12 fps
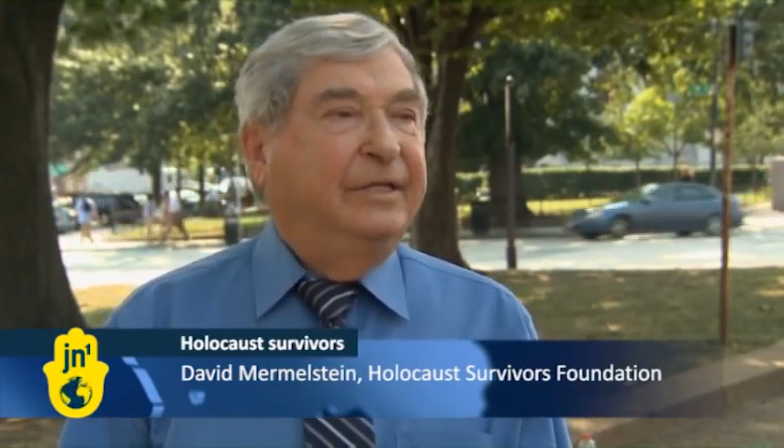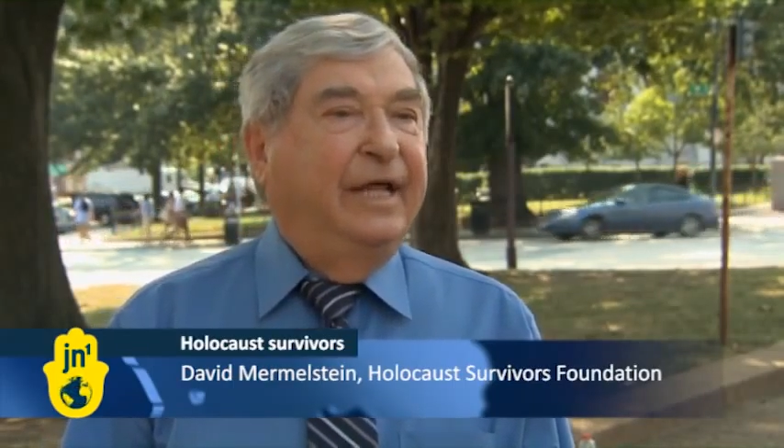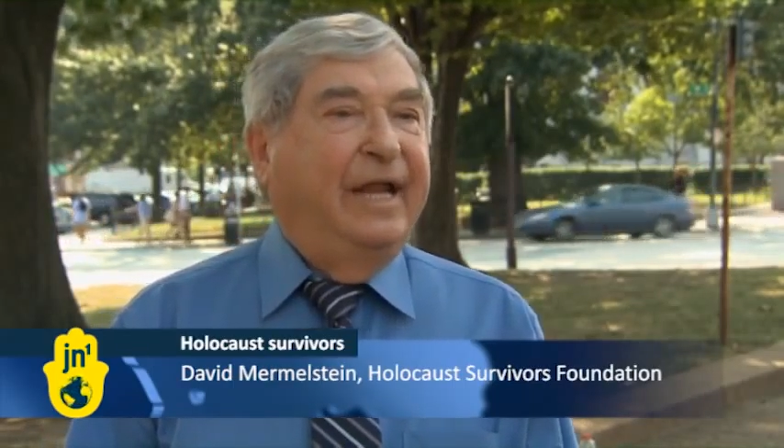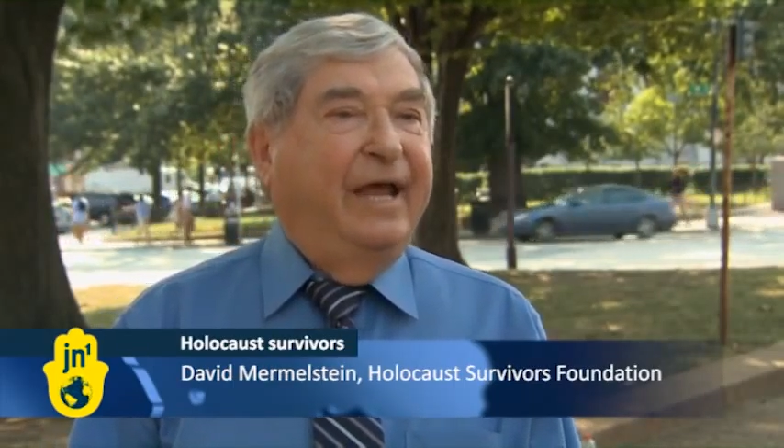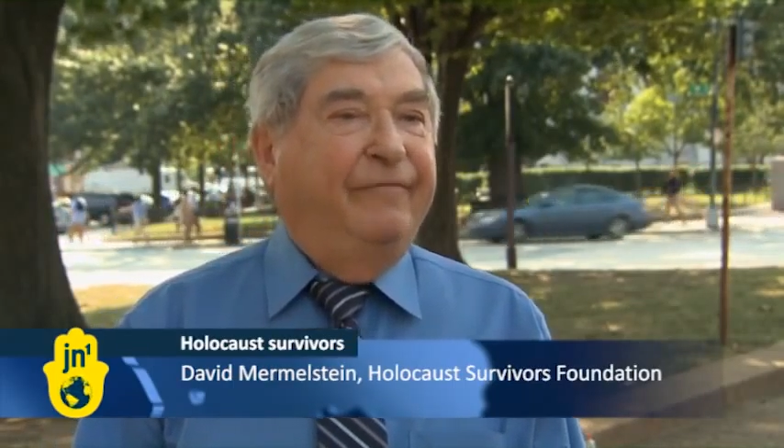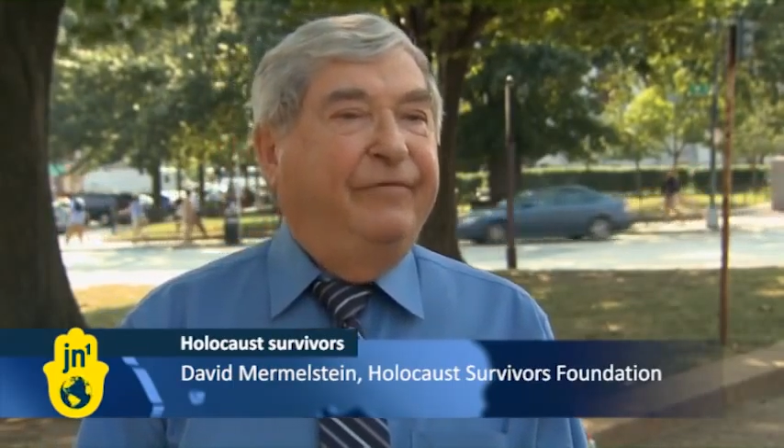
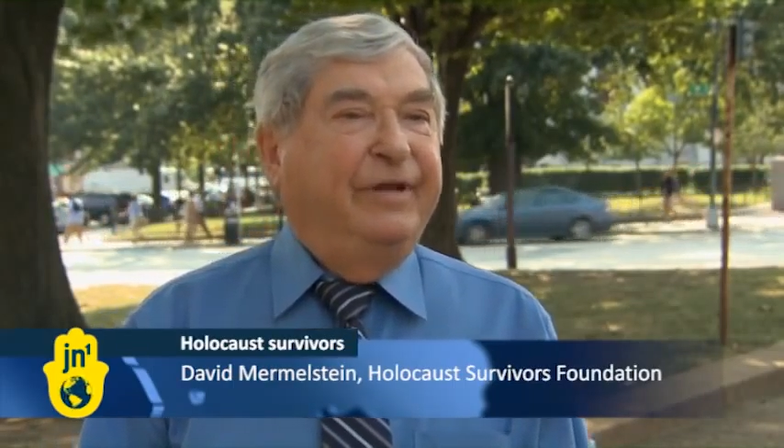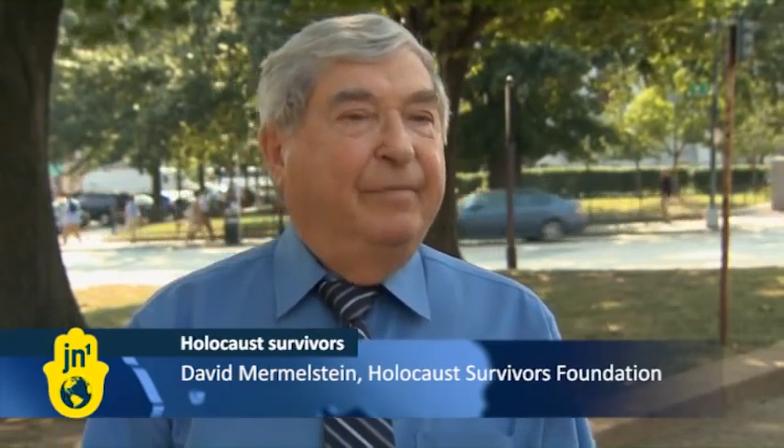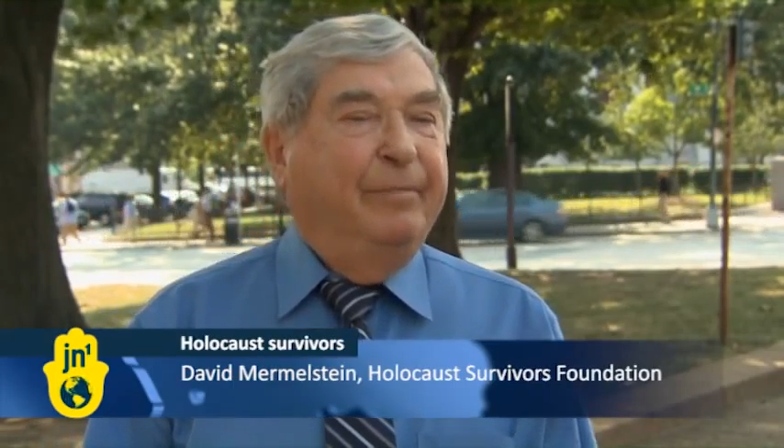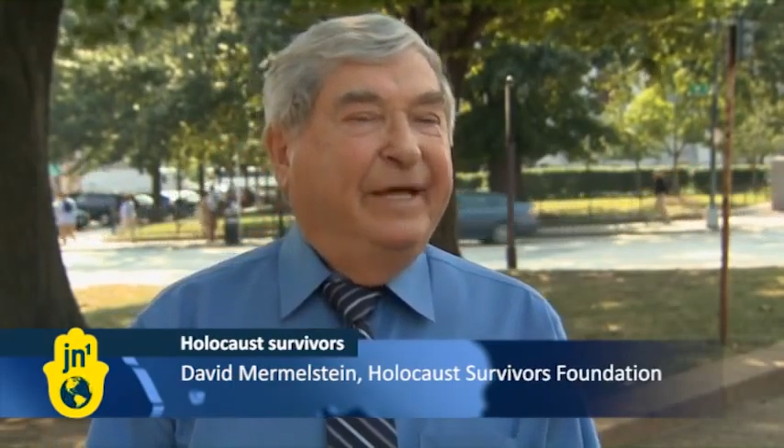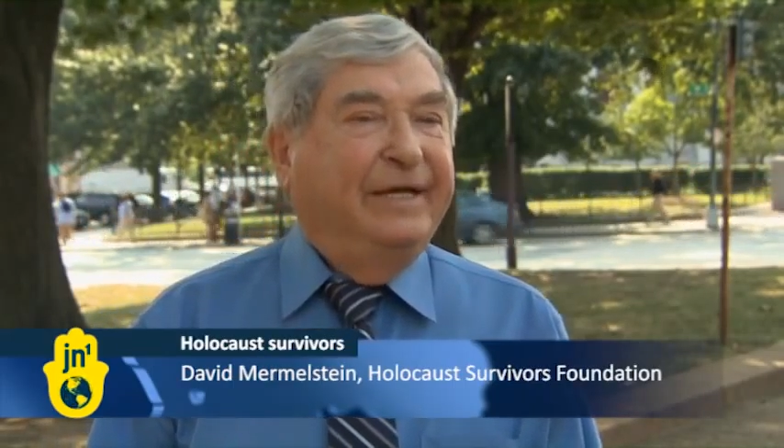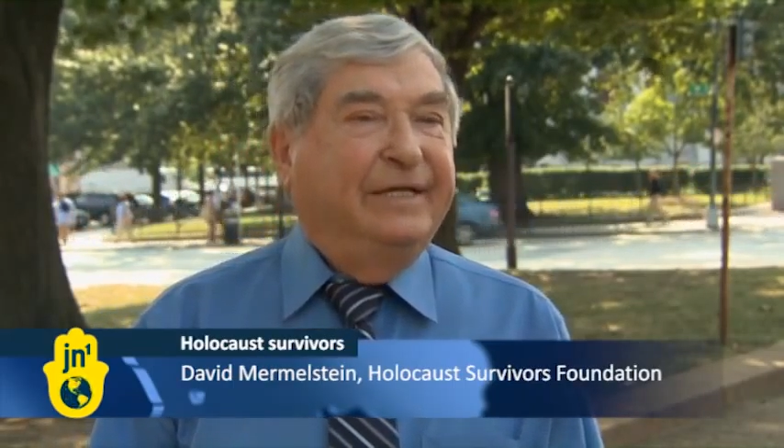that every
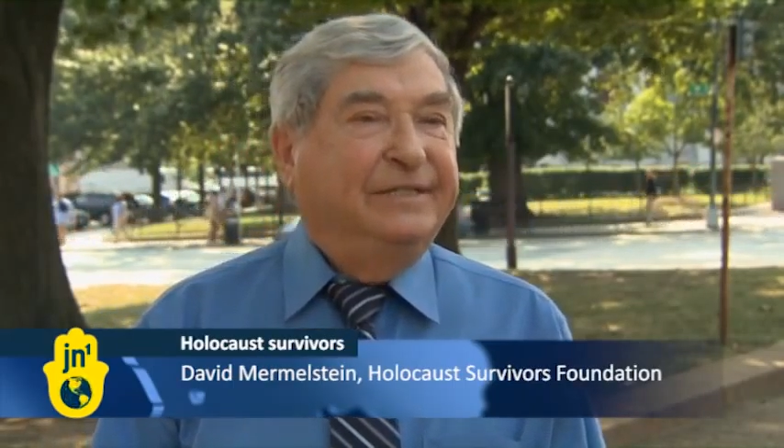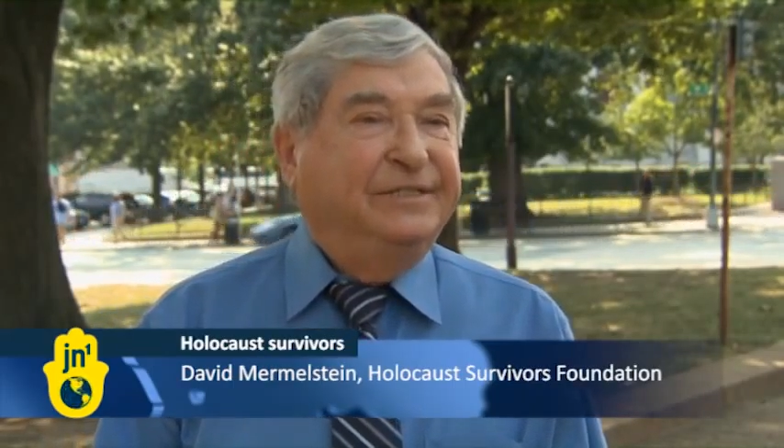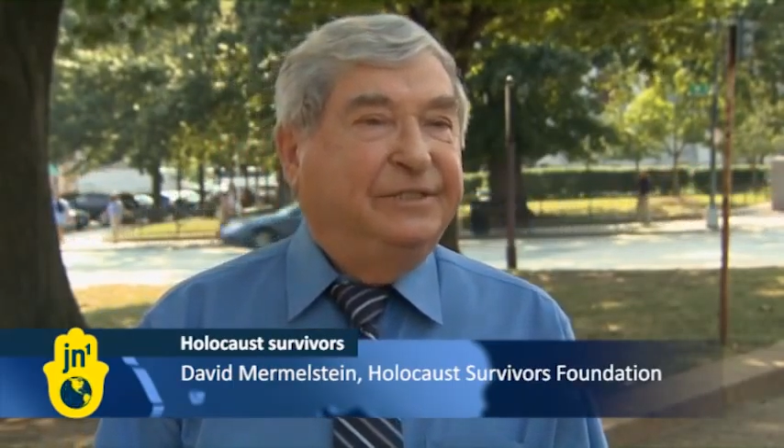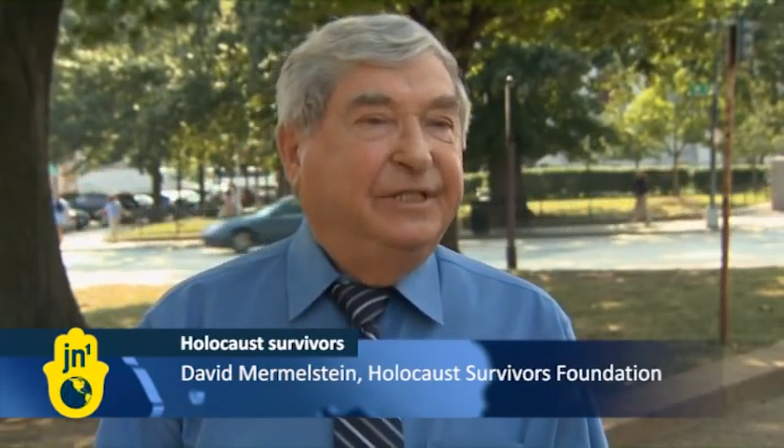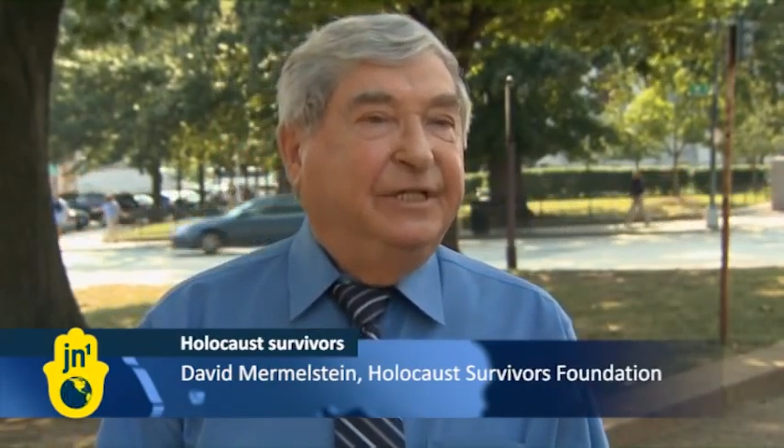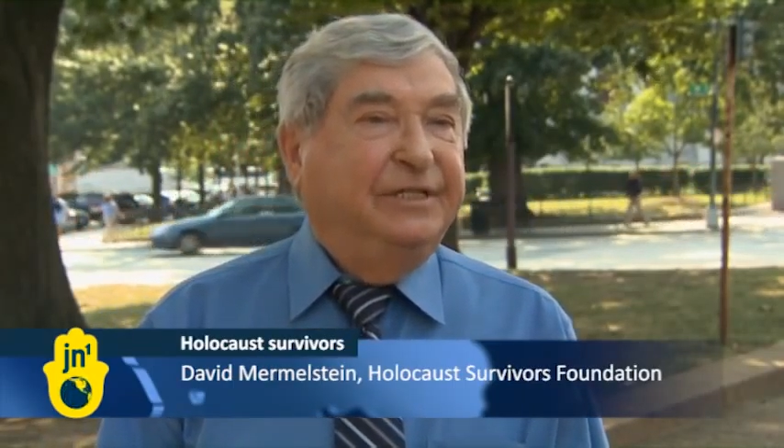American
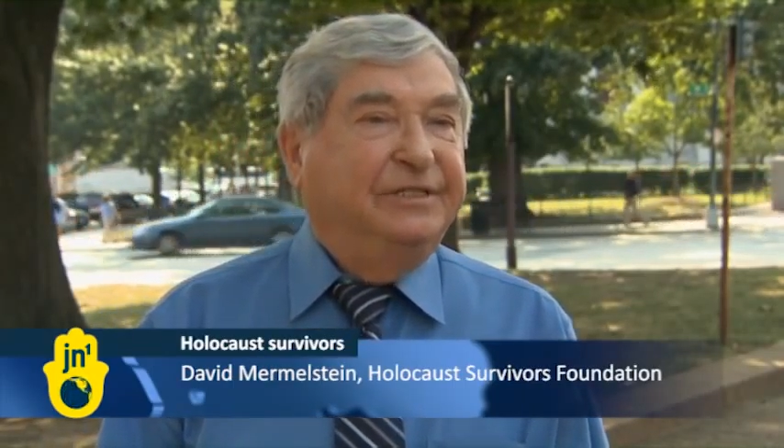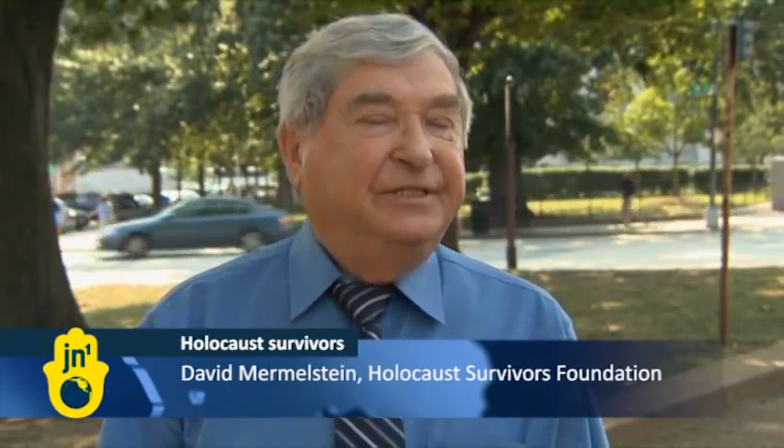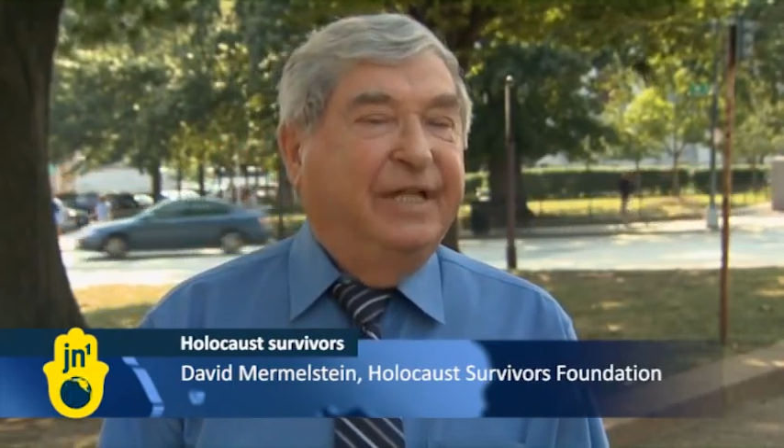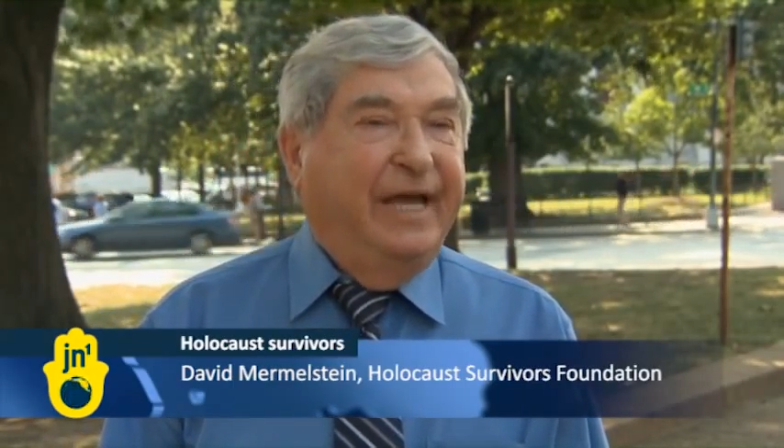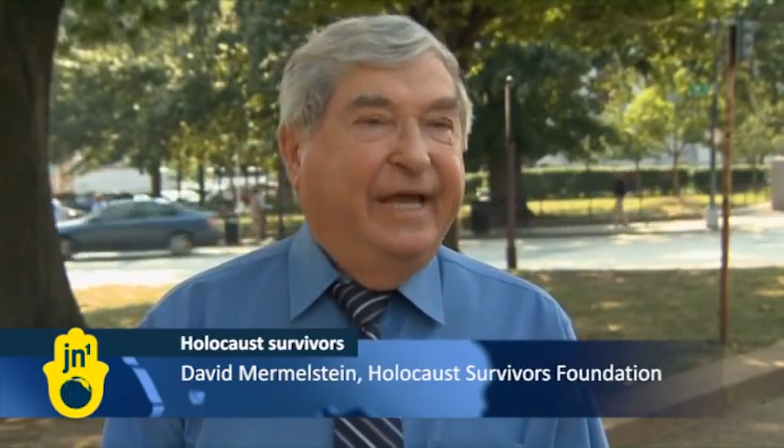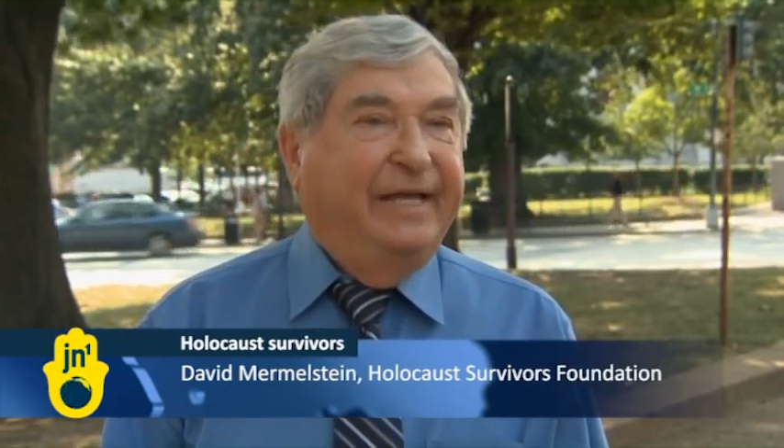
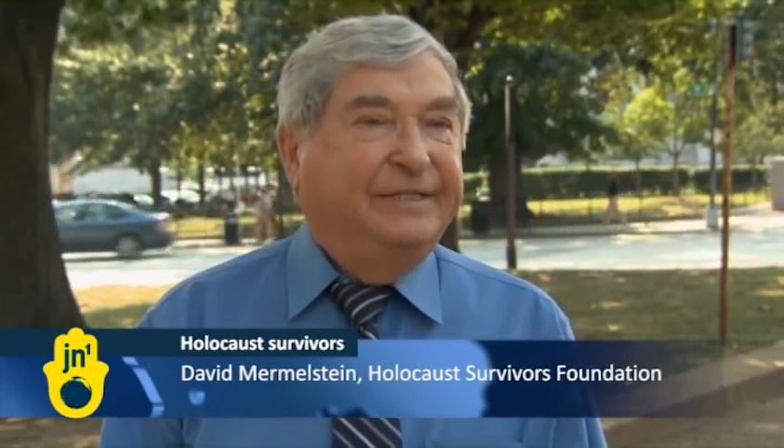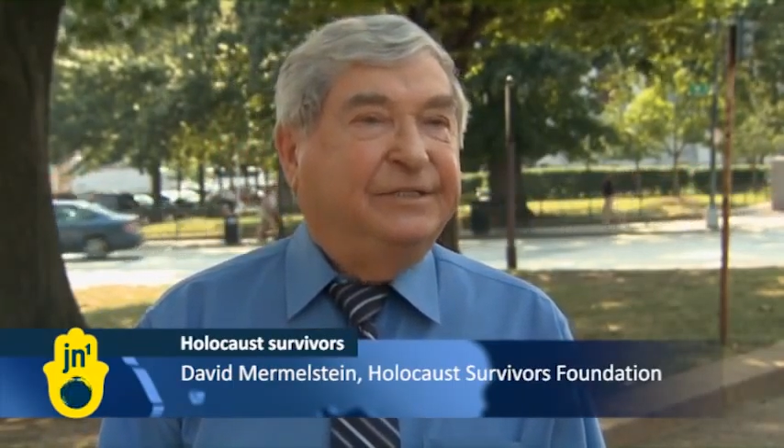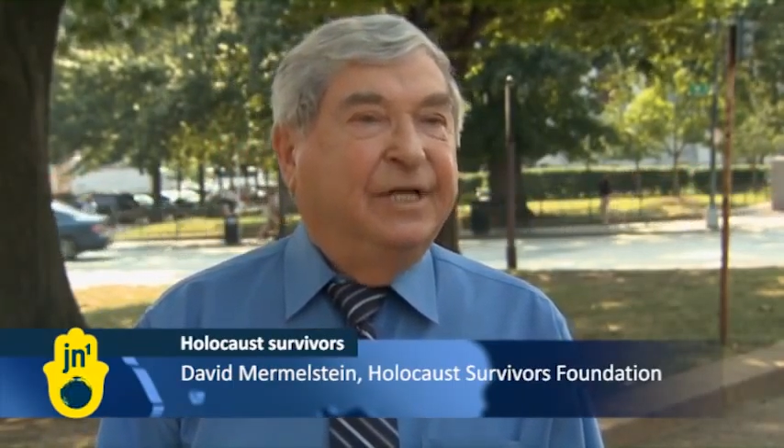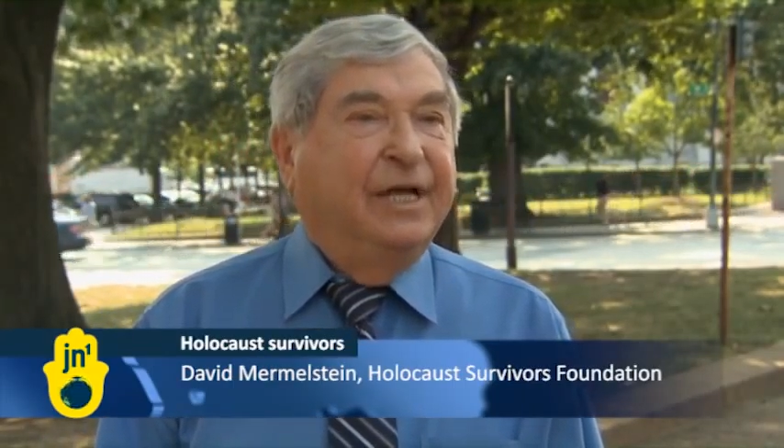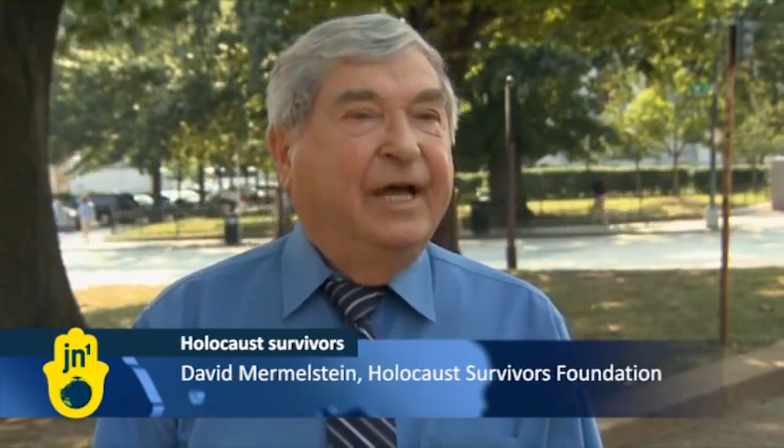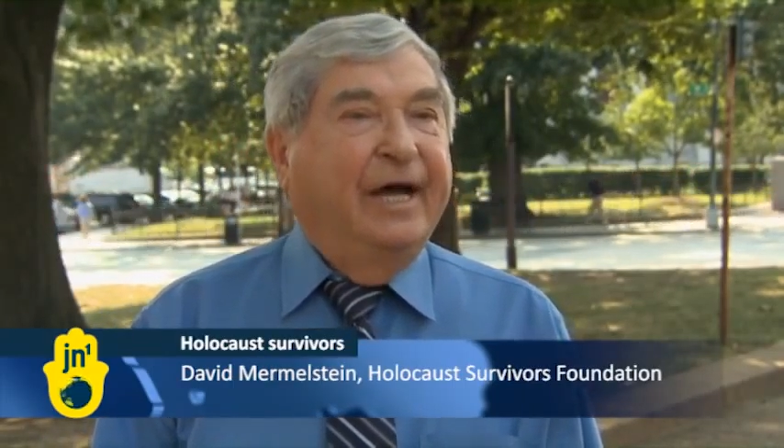citizen has.